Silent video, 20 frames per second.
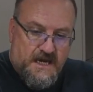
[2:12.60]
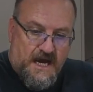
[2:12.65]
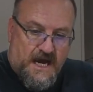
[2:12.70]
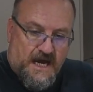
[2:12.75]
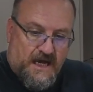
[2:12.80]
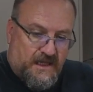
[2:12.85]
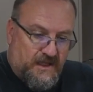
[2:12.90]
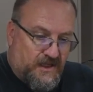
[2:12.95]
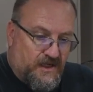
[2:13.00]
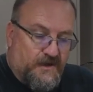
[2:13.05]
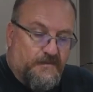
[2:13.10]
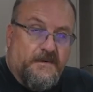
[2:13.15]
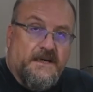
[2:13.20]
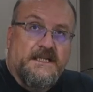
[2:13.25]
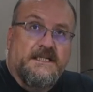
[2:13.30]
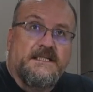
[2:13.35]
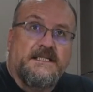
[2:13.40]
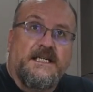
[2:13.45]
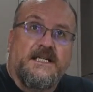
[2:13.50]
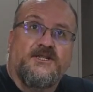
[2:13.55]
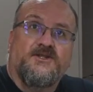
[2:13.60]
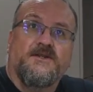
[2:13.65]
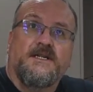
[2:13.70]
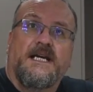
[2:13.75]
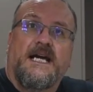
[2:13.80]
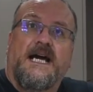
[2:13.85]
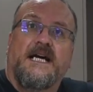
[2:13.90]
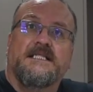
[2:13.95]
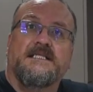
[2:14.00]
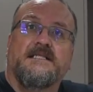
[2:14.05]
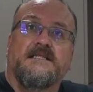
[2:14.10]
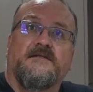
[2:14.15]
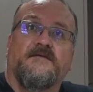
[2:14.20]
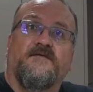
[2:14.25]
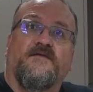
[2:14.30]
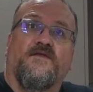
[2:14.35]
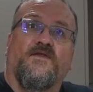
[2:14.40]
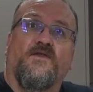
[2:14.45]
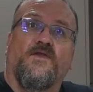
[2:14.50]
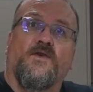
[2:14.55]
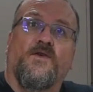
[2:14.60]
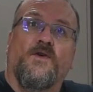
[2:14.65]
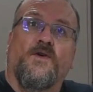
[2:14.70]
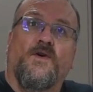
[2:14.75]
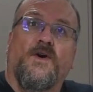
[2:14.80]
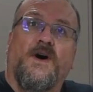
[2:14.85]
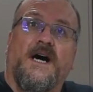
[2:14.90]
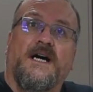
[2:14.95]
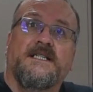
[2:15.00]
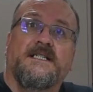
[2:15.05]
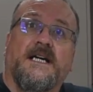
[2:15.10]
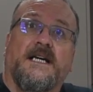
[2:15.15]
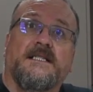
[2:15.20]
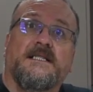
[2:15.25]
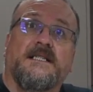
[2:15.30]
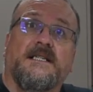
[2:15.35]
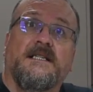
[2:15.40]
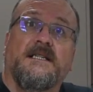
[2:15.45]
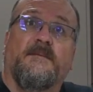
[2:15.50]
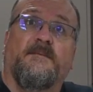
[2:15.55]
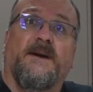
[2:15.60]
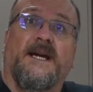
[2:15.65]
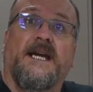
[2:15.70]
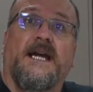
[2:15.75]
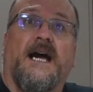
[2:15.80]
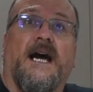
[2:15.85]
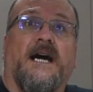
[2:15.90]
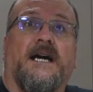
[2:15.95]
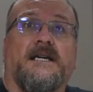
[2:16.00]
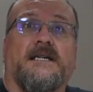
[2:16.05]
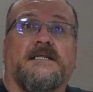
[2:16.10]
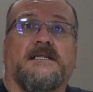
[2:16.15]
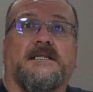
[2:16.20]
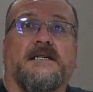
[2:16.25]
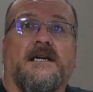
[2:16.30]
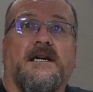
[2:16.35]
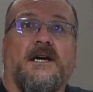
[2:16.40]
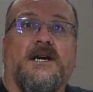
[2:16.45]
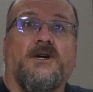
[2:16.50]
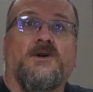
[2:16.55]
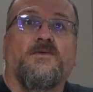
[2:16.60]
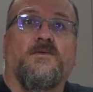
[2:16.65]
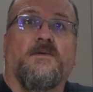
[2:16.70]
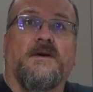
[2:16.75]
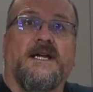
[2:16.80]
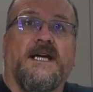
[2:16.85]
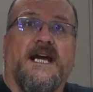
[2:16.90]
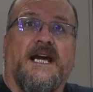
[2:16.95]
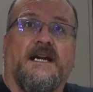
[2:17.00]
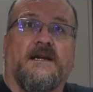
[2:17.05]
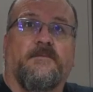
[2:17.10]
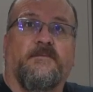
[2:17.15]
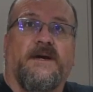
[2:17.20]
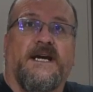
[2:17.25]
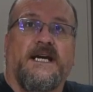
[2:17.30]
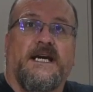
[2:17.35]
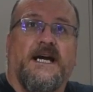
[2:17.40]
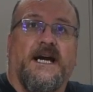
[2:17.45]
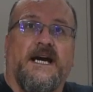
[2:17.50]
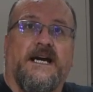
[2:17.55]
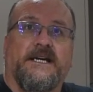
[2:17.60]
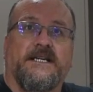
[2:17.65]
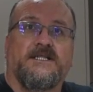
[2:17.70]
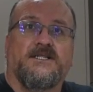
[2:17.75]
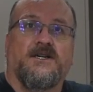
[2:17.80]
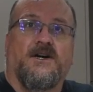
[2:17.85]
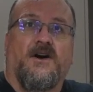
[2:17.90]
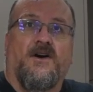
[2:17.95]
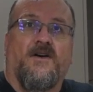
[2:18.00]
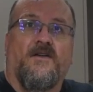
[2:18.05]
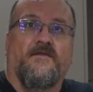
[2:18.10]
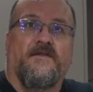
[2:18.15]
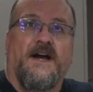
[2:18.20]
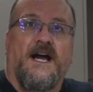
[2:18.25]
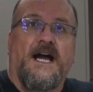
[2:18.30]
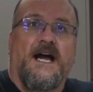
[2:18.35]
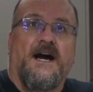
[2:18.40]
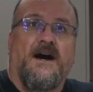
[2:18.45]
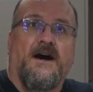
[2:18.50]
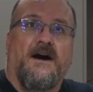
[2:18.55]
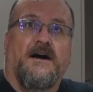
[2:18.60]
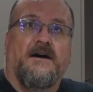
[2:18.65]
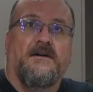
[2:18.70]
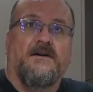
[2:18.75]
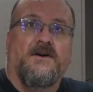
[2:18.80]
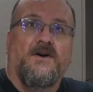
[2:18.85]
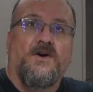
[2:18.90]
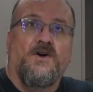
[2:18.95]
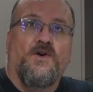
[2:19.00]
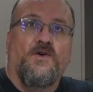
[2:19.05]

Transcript: a little bit of citric acid for adjusting the pH. We want to get a pH of our